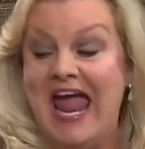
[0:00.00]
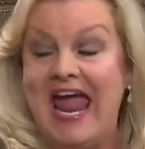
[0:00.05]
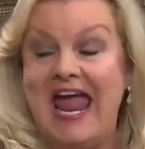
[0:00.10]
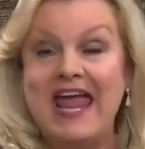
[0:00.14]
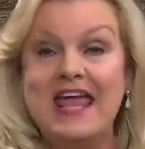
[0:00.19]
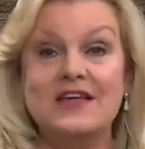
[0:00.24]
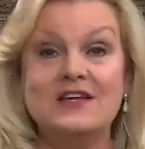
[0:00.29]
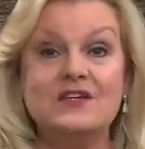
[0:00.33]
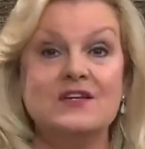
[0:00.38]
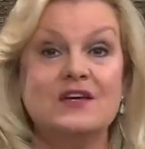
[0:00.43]

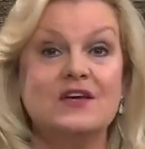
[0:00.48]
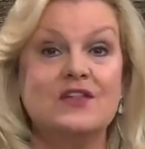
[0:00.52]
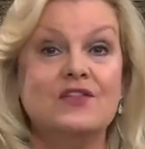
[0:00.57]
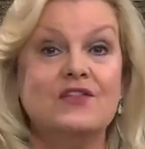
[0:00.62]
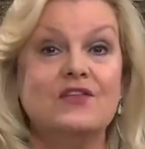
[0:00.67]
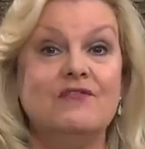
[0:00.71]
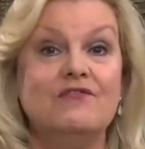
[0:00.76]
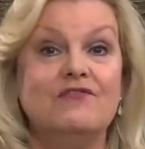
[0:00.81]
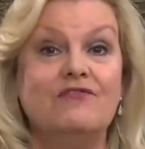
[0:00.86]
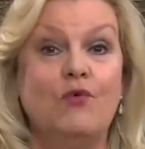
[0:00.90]
And
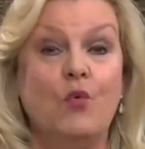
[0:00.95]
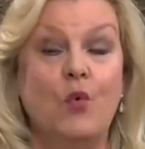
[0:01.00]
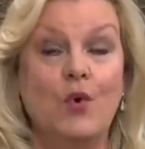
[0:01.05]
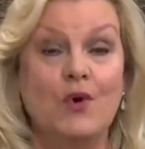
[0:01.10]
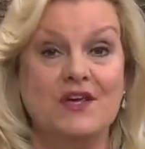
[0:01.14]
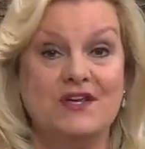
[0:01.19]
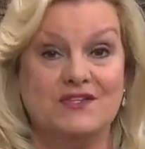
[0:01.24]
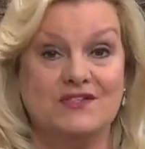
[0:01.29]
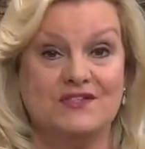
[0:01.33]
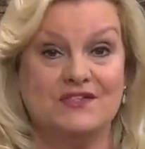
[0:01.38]
the
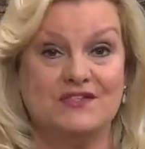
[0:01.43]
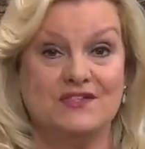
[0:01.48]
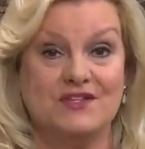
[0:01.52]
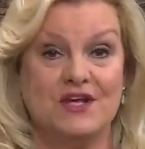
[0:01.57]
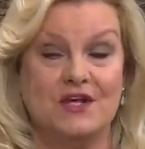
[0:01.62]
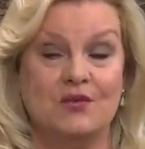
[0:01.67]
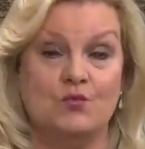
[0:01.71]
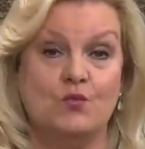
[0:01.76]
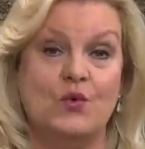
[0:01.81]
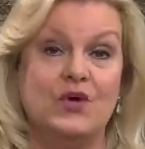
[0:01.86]
voice
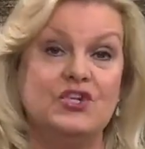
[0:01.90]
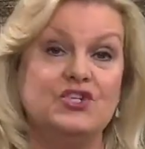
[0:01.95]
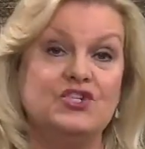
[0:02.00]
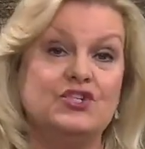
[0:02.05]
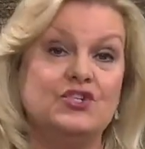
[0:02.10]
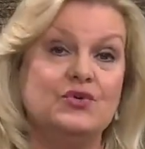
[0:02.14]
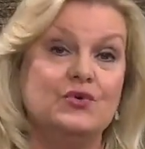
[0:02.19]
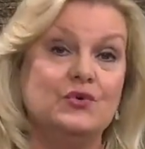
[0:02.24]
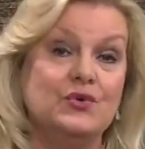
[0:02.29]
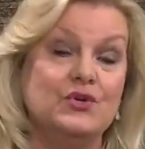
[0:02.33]
in which
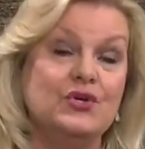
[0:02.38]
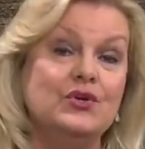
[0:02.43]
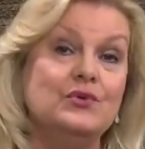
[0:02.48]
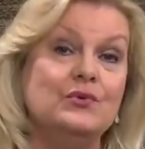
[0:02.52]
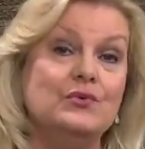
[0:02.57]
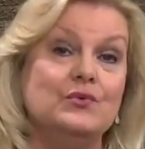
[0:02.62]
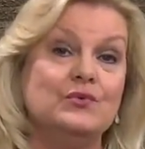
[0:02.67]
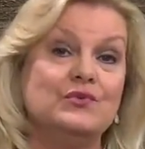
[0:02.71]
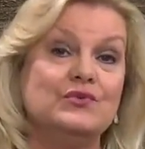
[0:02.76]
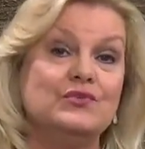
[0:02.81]
you
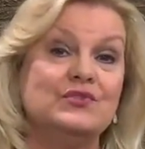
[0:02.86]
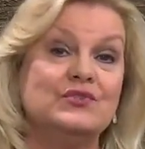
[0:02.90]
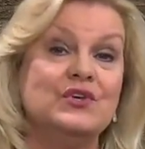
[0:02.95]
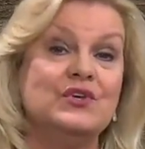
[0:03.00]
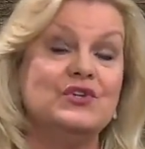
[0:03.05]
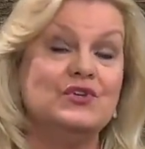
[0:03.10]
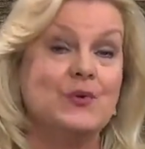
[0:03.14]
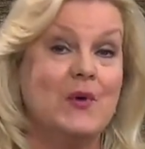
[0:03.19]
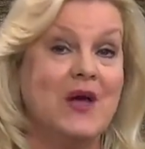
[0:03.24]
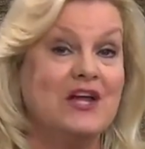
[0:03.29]
use
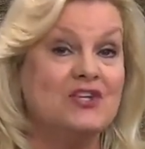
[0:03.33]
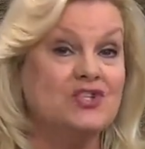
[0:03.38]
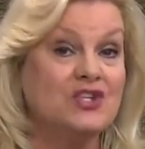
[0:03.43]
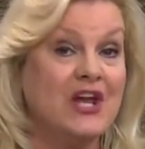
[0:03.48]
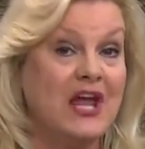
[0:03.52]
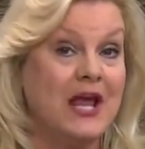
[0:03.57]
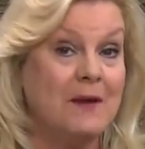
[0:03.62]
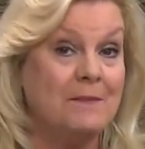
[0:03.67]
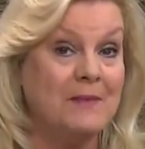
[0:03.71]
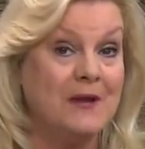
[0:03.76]
to
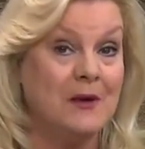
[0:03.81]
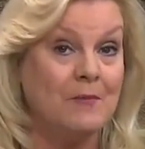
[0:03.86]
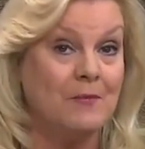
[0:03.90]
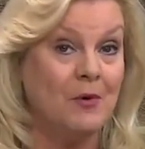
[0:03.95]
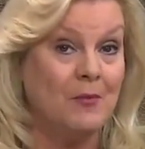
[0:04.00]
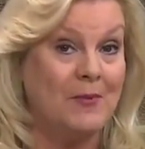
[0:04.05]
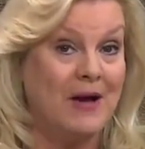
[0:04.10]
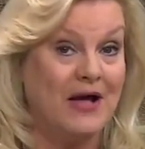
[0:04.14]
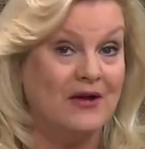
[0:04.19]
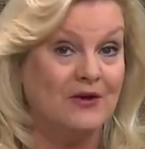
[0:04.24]
educate people
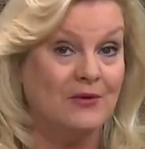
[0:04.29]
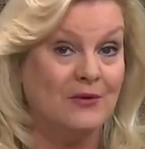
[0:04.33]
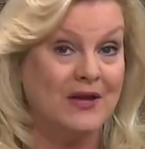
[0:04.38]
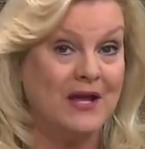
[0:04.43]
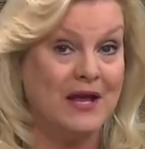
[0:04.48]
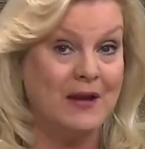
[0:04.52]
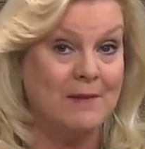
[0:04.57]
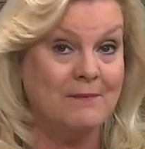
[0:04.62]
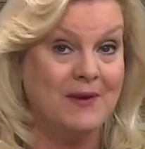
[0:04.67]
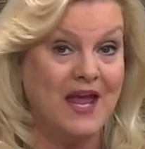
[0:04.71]
about your
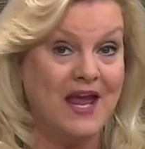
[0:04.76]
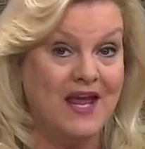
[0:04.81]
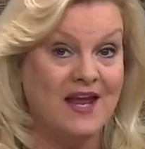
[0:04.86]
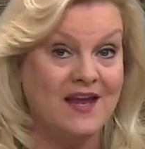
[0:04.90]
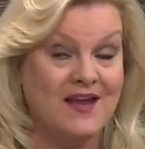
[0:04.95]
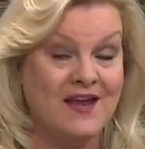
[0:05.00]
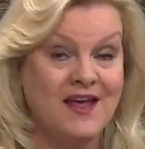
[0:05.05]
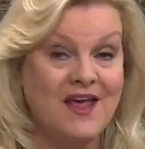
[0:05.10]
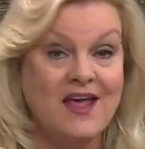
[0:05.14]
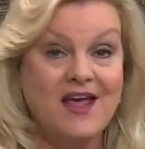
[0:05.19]

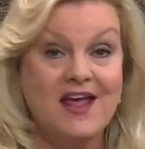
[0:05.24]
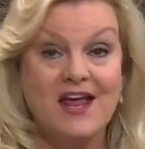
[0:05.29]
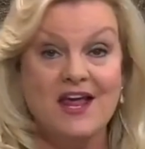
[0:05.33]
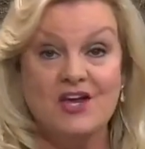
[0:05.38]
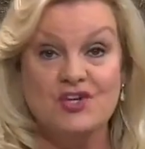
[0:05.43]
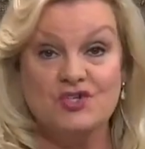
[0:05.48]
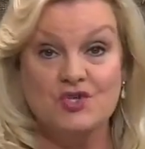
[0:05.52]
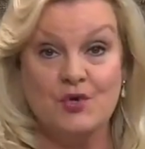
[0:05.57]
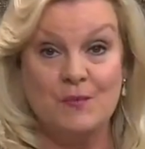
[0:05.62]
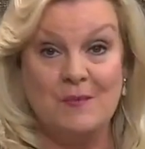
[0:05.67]
campaign
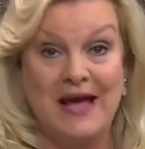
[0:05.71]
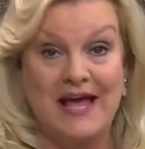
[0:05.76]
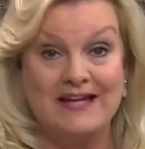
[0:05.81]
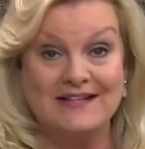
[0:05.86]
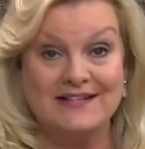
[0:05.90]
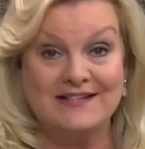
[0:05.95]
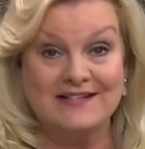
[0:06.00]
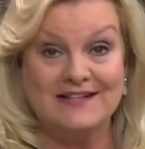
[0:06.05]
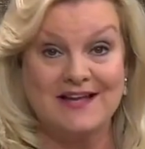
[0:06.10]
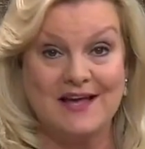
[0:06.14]
is your
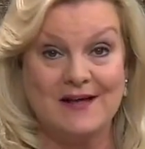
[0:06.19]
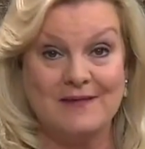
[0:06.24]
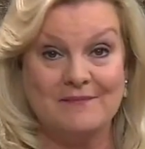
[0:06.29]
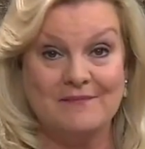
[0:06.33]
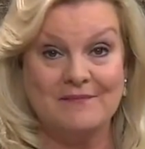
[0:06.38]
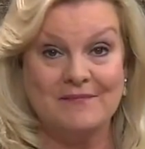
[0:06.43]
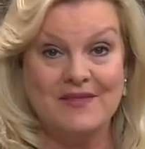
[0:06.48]
mindset.